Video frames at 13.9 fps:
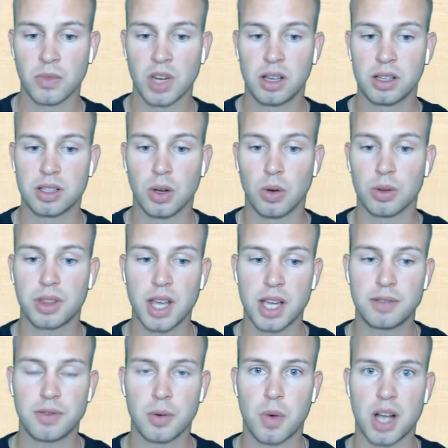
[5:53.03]
So thanks
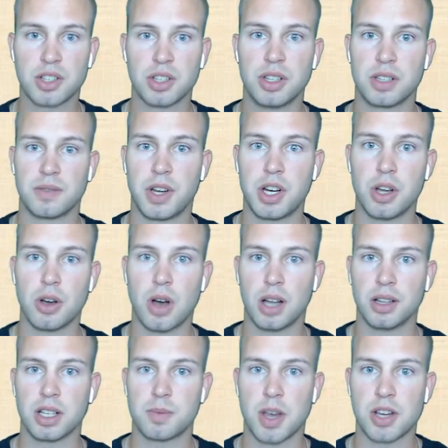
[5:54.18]
for watching this video on
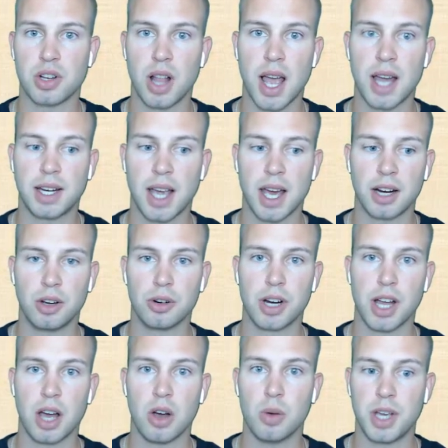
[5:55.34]
the special ad category.
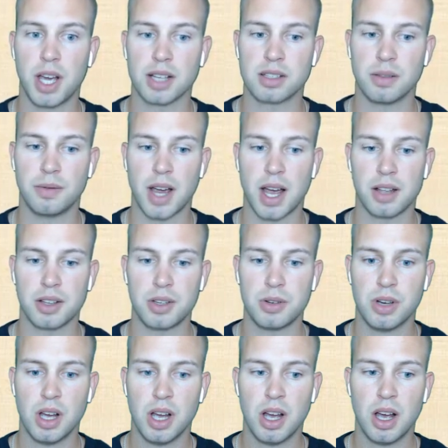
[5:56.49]
I hope you got some value.
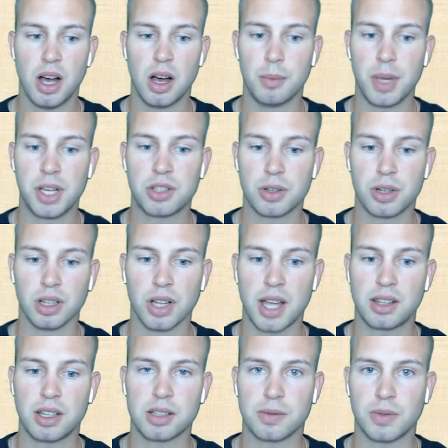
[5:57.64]
Make sure to
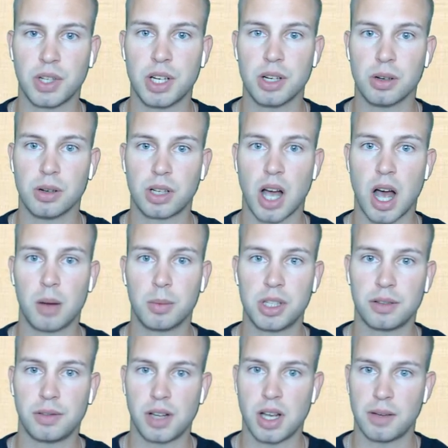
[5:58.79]
like this video, comment
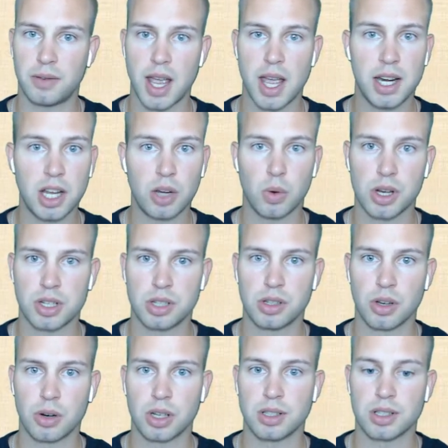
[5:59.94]
if you have any questions
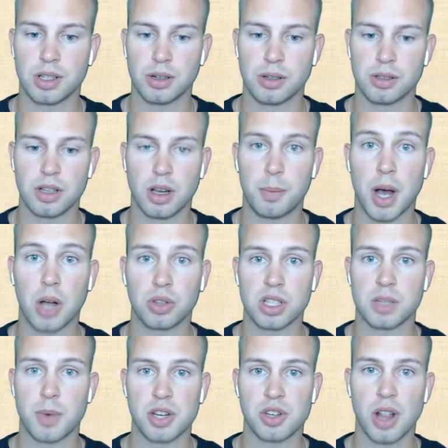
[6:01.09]
or concerns about the
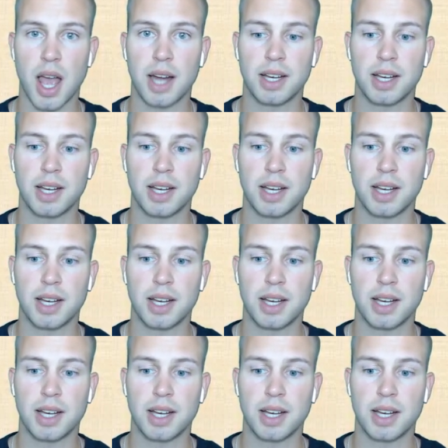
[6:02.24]
special ad